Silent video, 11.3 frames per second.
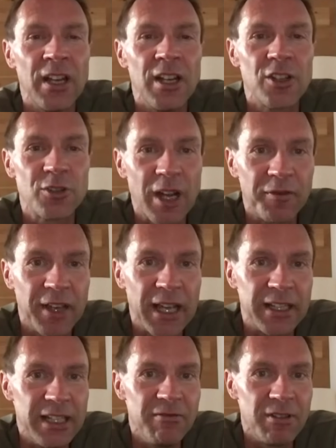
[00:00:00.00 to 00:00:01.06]
So I
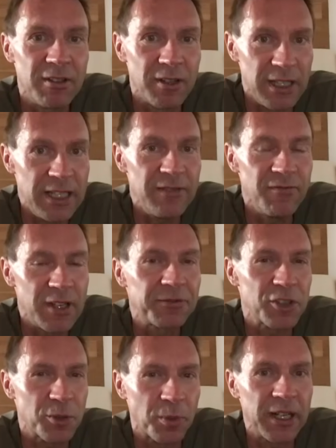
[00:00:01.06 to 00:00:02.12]
figured even if the
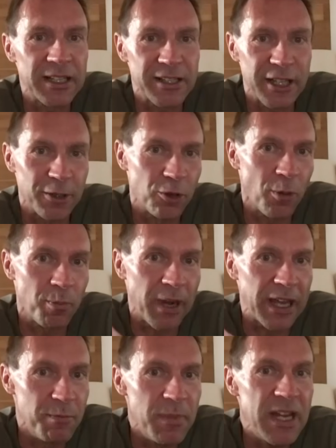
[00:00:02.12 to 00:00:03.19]
sprinters get dropped by
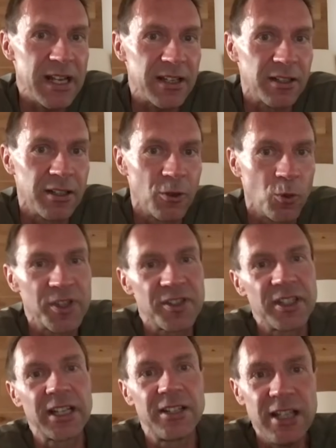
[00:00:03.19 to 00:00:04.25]
a minute with
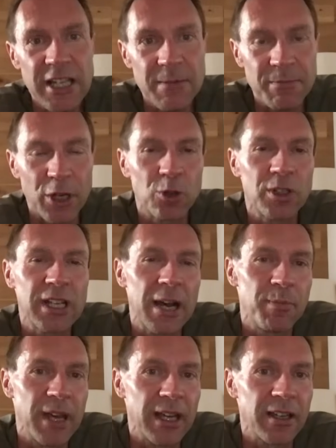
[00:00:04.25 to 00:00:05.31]
their team, they could
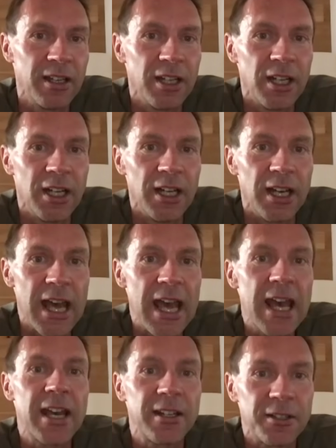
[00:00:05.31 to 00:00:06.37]
come back.
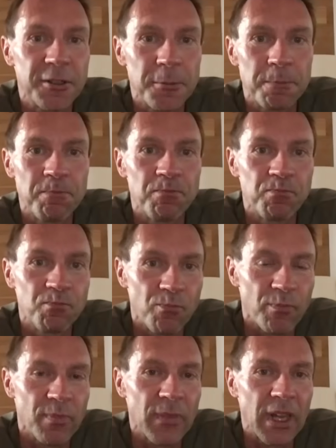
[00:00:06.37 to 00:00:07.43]
And
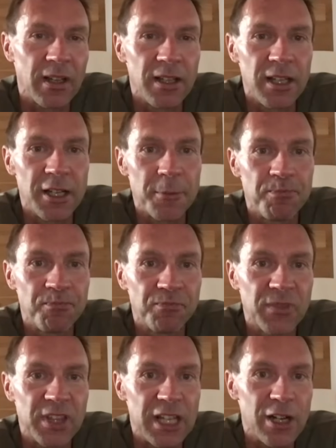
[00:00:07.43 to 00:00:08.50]

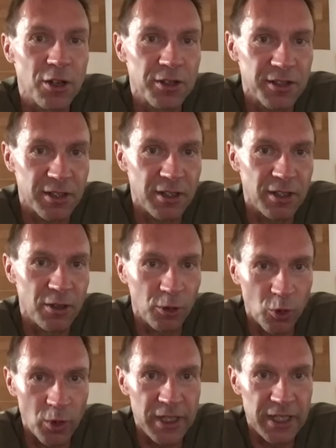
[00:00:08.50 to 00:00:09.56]
they lost not
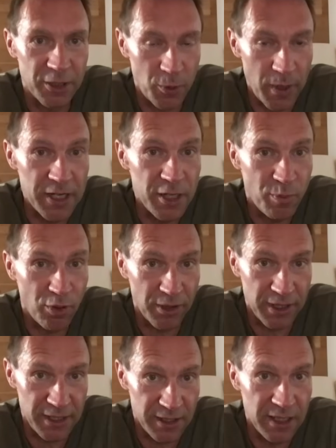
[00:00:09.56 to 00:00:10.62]
only the 20
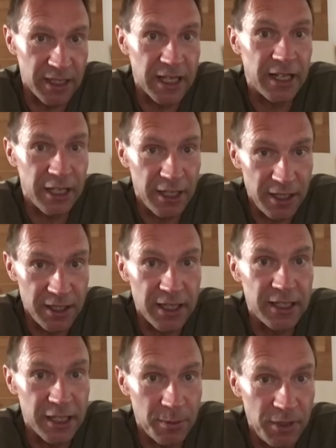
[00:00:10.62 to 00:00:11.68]
points in the
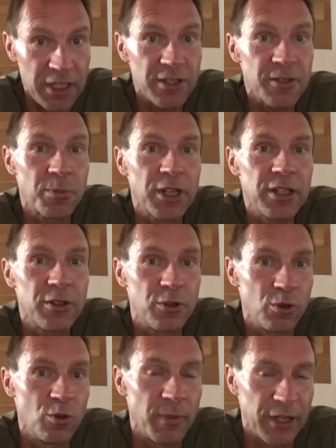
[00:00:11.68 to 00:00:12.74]
intermediate sprint
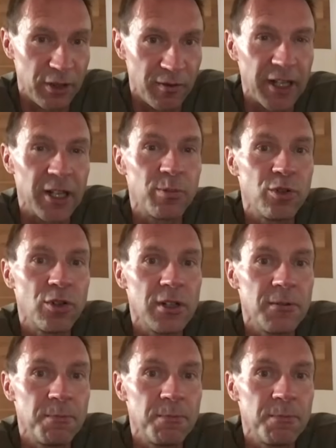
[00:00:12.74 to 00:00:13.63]
to Mathieu van der Poel,